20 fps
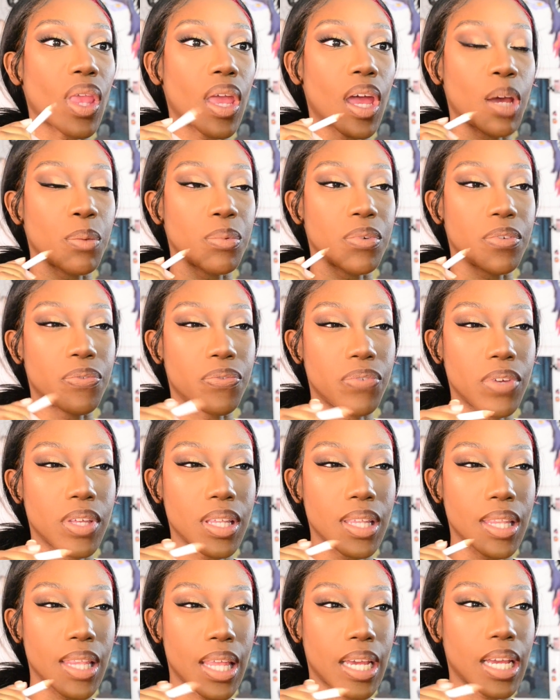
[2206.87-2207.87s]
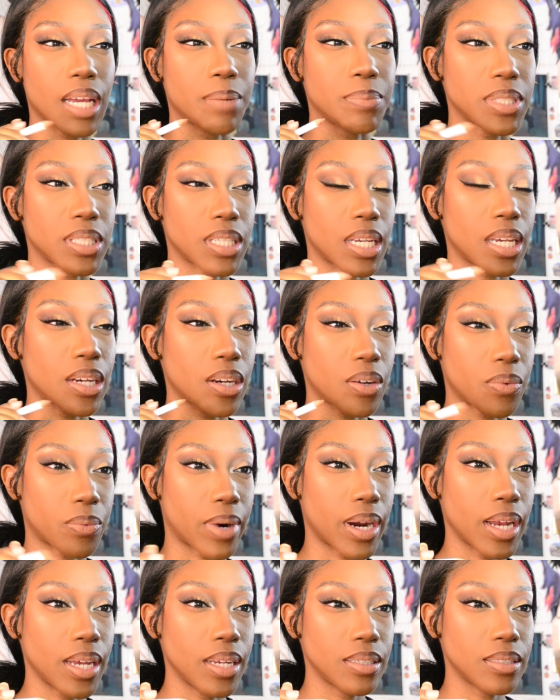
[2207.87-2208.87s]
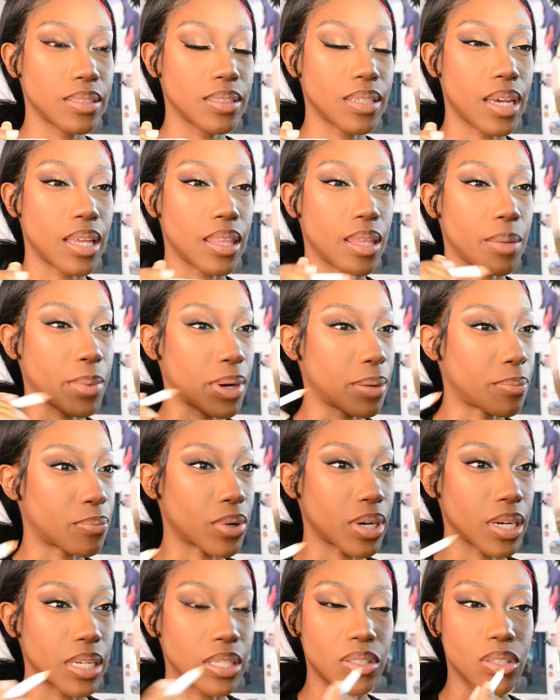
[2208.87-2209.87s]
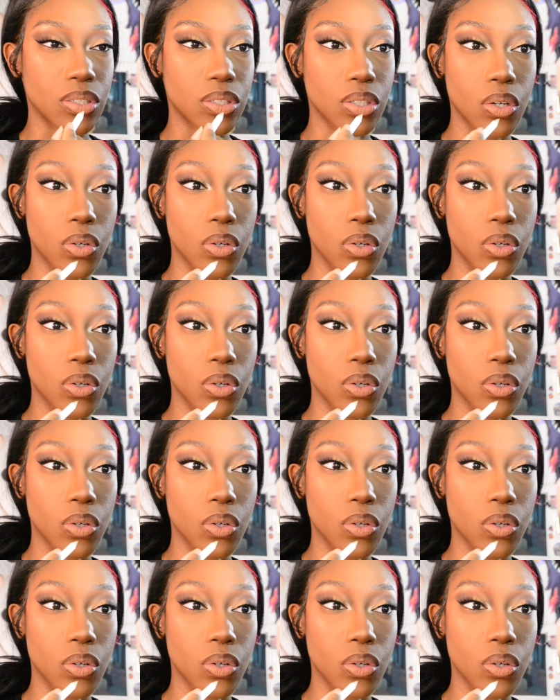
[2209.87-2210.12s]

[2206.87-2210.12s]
I be feeling like I'm saying it right, and then my brain just